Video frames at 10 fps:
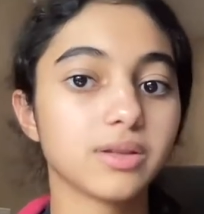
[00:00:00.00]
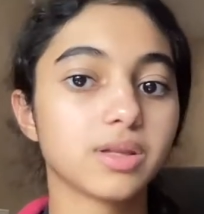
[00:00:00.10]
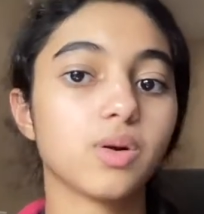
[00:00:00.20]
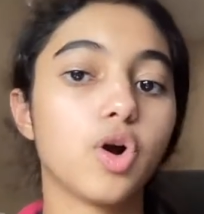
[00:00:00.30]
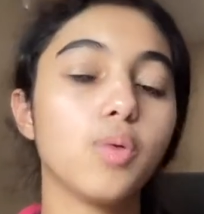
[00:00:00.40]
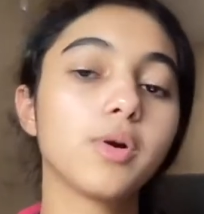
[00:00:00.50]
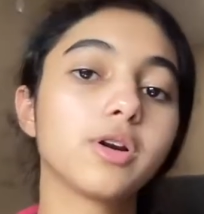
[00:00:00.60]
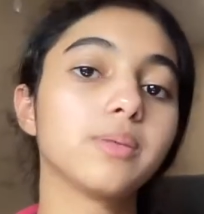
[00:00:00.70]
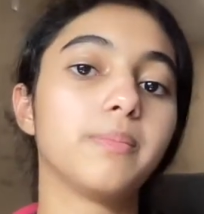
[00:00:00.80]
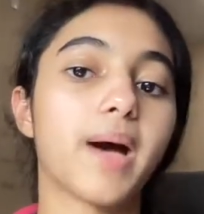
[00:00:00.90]
So, a
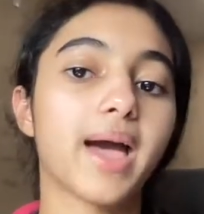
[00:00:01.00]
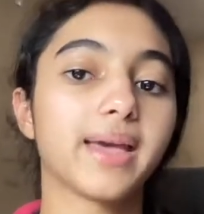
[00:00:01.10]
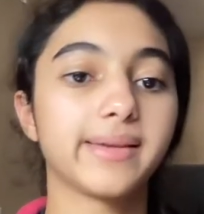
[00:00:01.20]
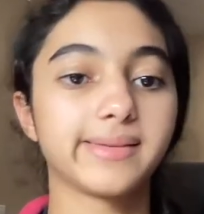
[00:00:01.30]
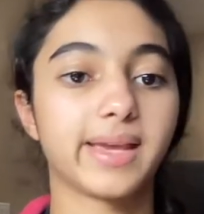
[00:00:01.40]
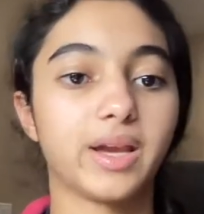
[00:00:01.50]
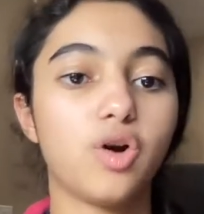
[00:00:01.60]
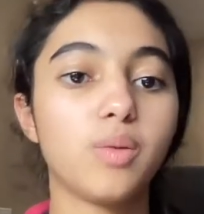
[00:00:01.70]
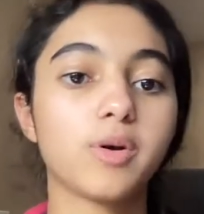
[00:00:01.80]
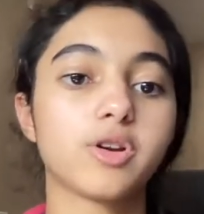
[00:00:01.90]
homeowner buys a
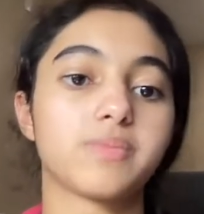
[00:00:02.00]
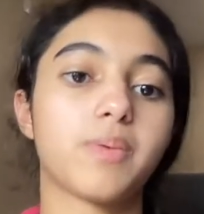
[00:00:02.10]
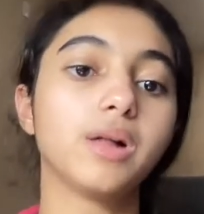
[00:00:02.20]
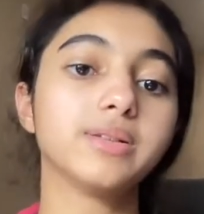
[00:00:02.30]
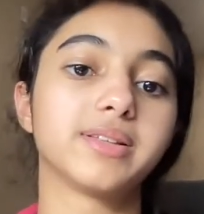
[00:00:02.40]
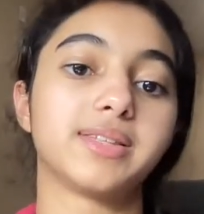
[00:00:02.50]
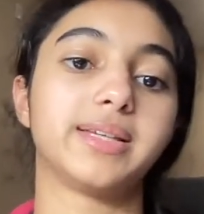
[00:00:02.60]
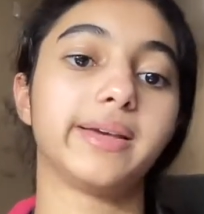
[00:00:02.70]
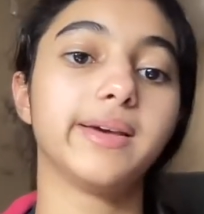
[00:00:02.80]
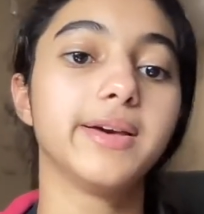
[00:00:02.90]
homeowner's
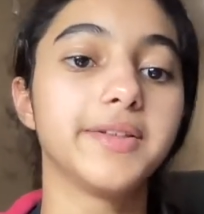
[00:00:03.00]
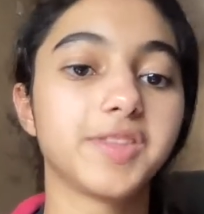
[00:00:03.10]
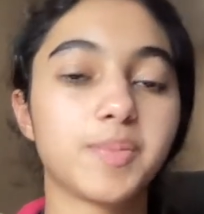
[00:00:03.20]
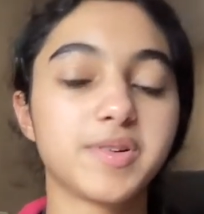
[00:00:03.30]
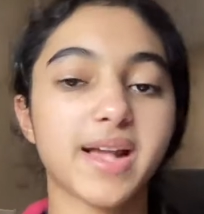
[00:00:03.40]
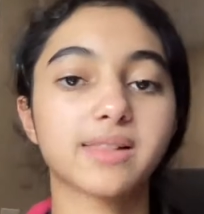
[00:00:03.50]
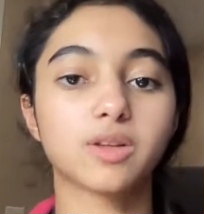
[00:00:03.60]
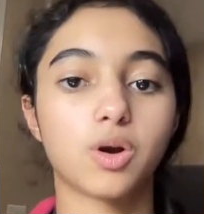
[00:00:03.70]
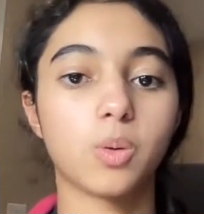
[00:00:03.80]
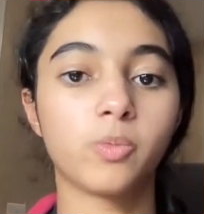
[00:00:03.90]
policy to protect
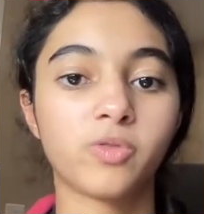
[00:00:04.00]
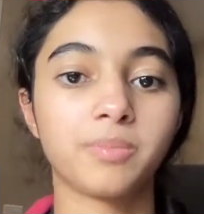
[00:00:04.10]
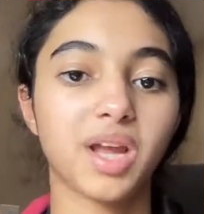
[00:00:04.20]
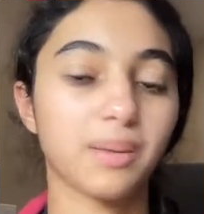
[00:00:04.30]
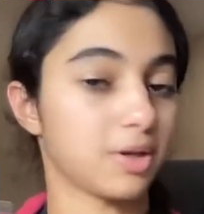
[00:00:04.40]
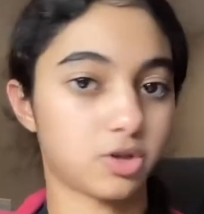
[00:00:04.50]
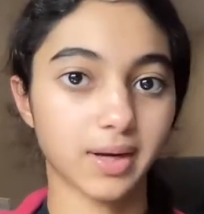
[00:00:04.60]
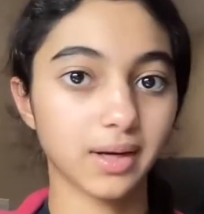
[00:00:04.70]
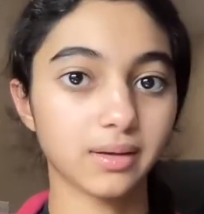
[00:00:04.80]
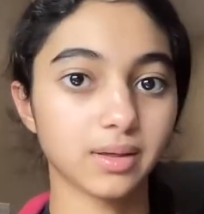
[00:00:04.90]
their home from damage,
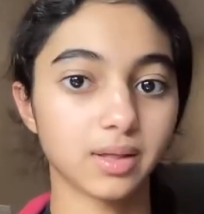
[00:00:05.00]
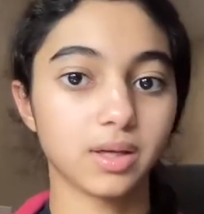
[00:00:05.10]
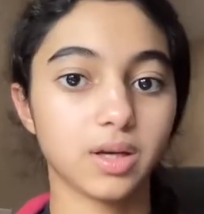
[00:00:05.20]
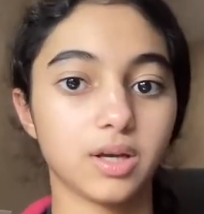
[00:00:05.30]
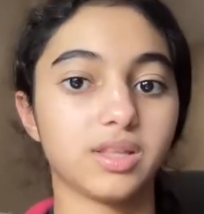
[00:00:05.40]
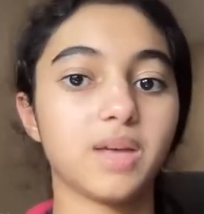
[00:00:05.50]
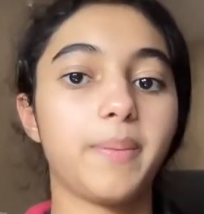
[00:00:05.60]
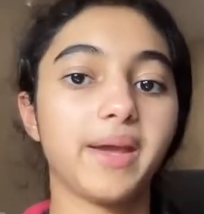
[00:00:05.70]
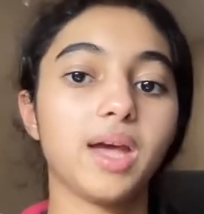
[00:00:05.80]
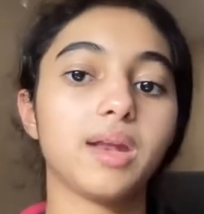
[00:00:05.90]
right? they
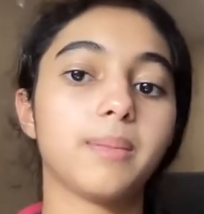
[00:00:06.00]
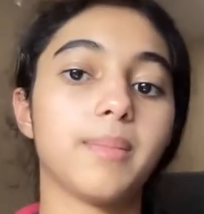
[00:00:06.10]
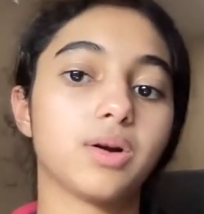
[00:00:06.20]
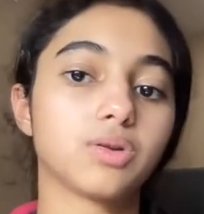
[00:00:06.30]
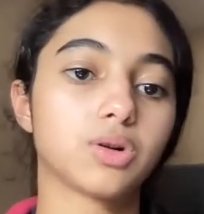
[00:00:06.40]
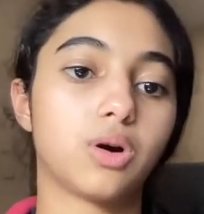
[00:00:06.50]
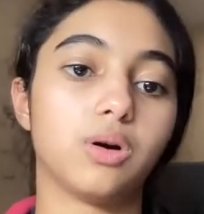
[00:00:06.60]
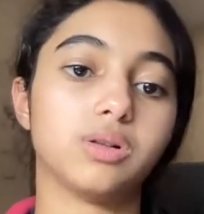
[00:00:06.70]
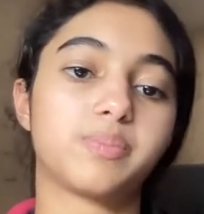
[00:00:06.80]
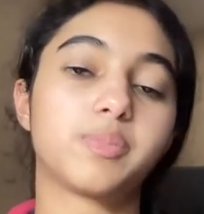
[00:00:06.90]
pay an amount
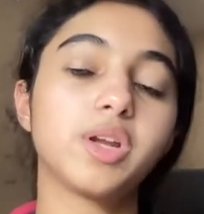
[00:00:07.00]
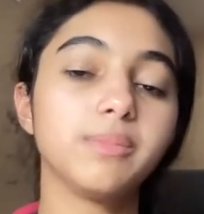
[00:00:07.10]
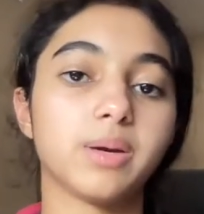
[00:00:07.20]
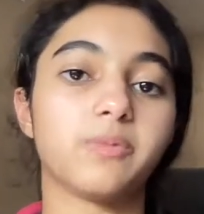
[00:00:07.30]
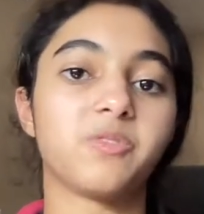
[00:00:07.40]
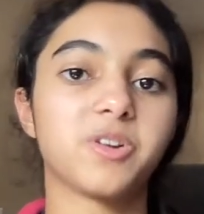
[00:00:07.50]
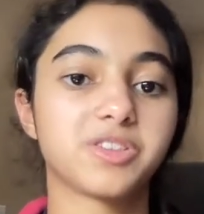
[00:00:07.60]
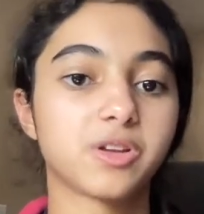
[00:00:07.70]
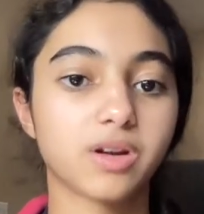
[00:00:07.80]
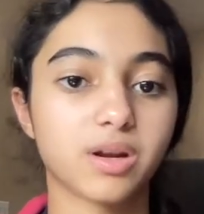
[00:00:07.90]
called premium for a
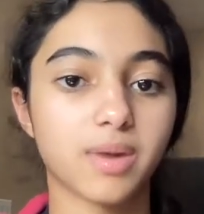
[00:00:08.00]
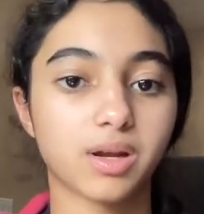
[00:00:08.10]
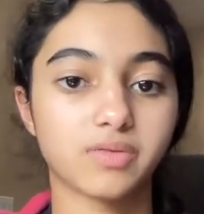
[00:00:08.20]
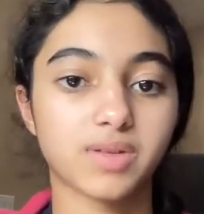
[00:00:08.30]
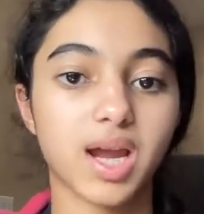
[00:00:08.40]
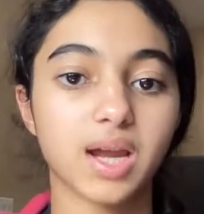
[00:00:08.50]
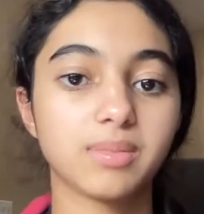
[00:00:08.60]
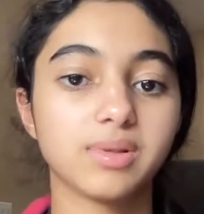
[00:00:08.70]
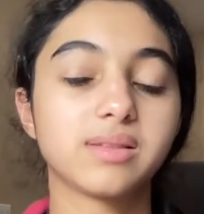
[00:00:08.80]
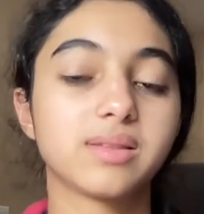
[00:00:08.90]
certain amount of
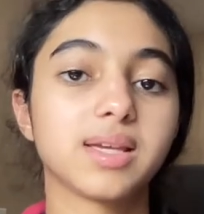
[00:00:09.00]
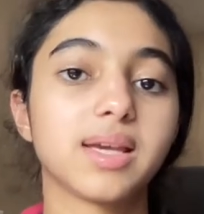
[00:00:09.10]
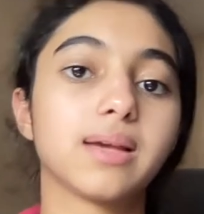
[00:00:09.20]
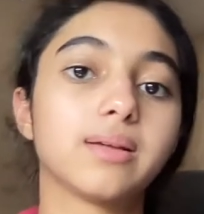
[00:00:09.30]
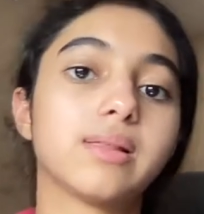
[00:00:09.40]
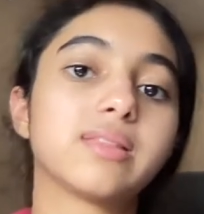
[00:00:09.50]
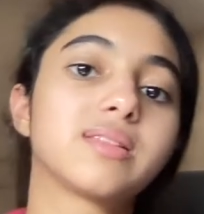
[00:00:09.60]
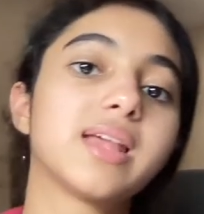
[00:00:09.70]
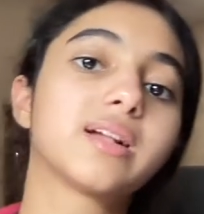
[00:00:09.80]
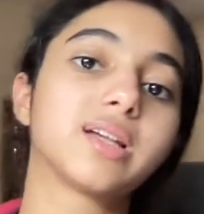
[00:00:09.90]
time. Let's say,
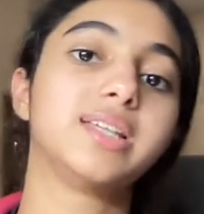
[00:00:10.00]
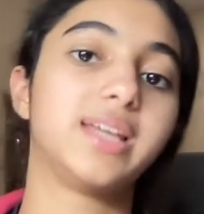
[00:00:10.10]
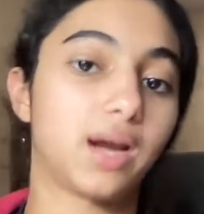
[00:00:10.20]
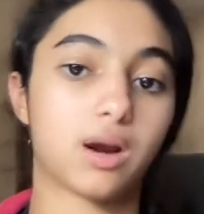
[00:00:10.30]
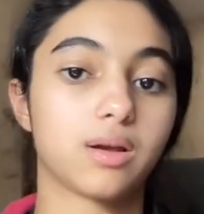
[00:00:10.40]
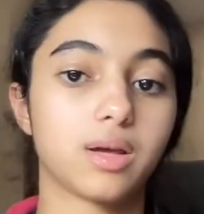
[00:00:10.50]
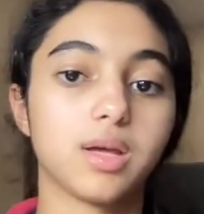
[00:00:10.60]
let's take a year.